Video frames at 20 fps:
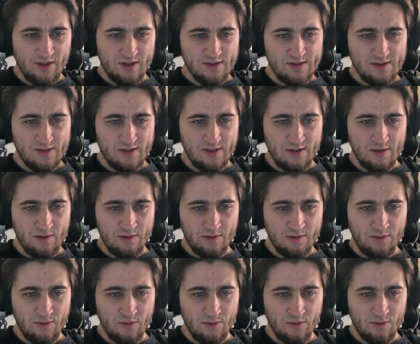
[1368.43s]
has killed
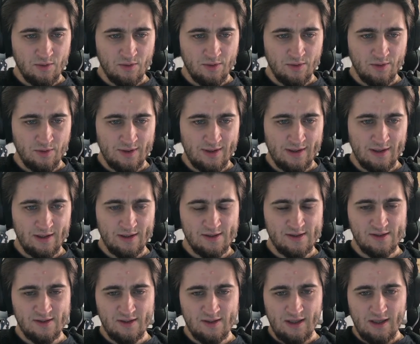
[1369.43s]
you or your allies?